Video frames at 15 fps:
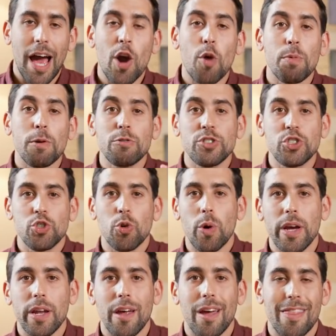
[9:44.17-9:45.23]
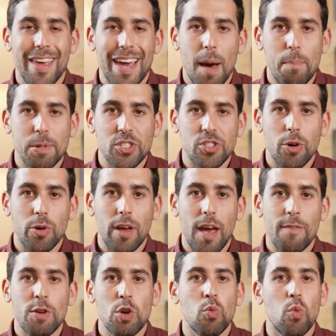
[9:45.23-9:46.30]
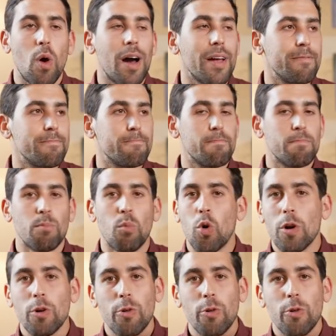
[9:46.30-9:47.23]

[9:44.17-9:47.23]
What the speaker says: I hope you enjoyed the episode. If you want more